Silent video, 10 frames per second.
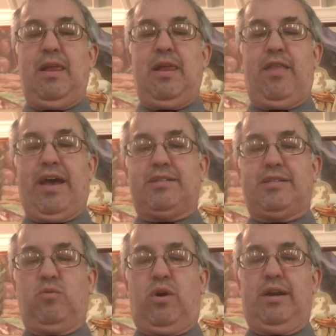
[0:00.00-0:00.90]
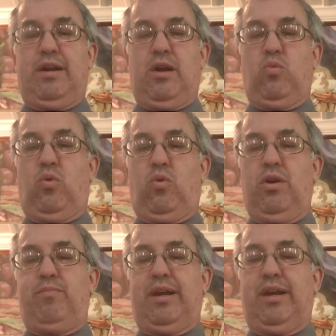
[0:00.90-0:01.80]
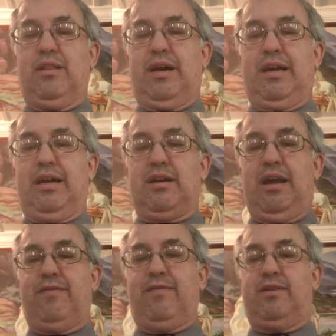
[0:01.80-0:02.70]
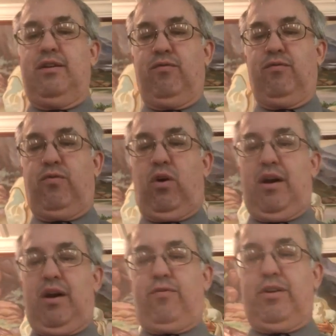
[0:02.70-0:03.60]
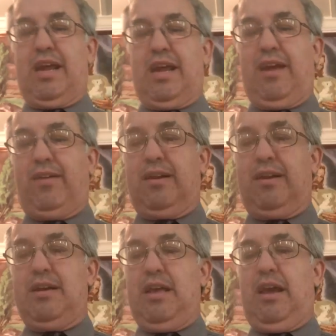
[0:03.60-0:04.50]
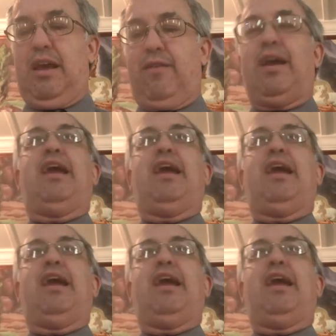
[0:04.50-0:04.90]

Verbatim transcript: And that's what it would be like if, uh, for David if